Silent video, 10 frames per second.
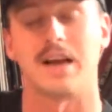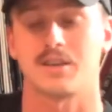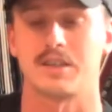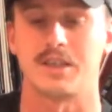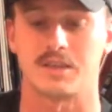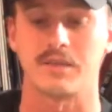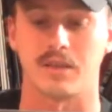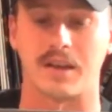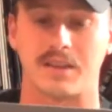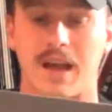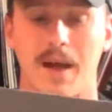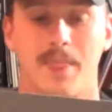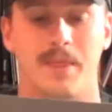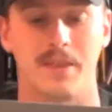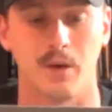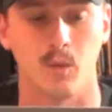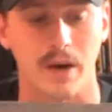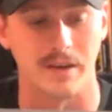actually just leave it like that. And then